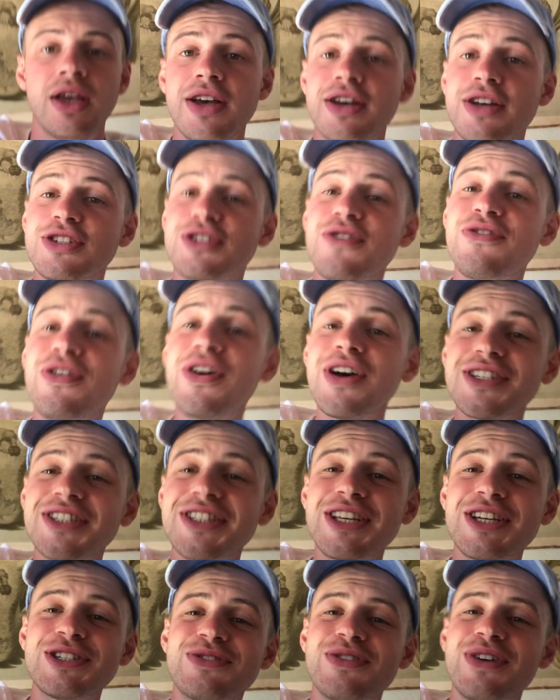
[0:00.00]
So first
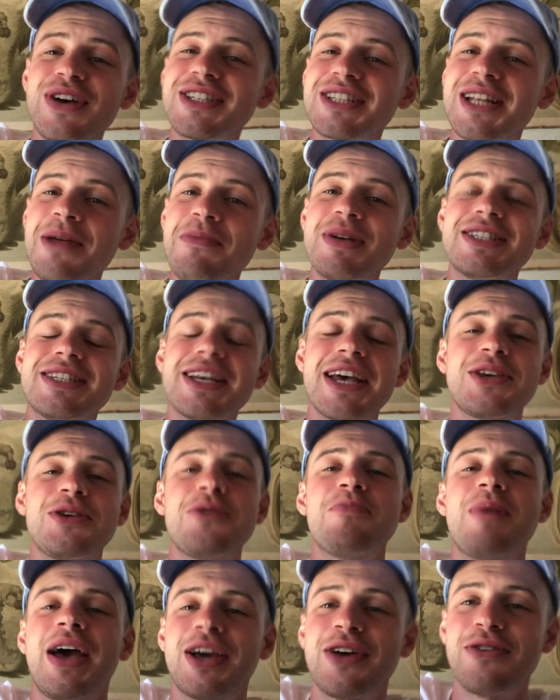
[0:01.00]
things first, let me take you
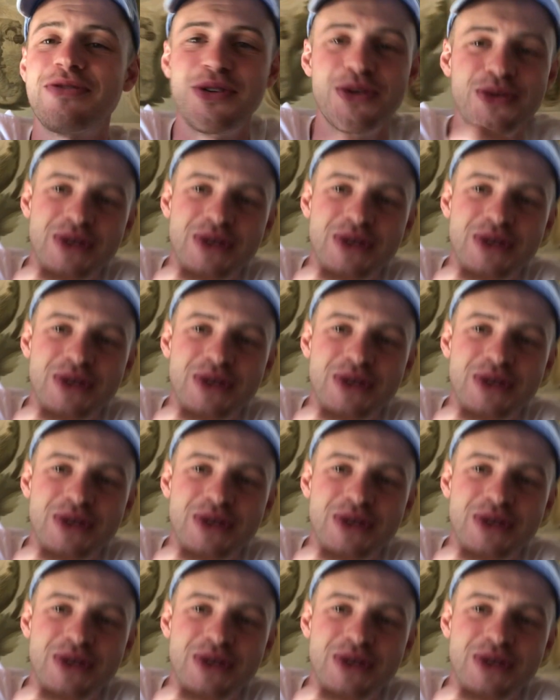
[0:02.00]
back a few